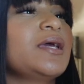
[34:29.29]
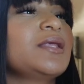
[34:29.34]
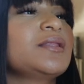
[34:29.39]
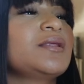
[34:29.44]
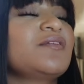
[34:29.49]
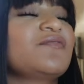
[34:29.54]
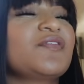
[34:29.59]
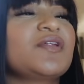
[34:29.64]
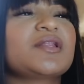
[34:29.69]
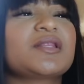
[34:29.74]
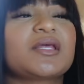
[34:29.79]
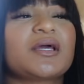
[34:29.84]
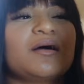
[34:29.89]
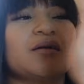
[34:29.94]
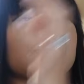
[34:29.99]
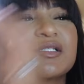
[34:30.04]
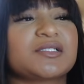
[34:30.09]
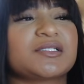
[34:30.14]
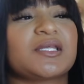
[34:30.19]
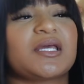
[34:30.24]
And then, if anything,
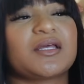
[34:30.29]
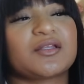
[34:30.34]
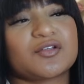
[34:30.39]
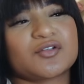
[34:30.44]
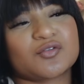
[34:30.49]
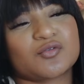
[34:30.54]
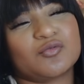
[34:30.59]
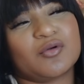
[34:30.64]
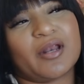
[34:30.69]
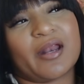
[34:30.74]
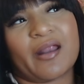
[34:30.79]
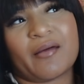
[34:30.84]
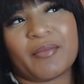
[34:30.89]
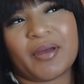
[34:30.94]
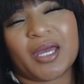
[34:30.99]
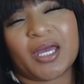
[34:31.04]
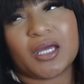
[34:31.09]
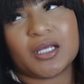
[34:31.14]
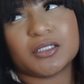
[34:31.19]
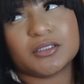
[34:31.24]
I'll just stay at the school that I'm
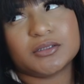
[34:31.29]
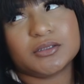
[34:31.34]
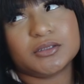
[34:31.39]
at.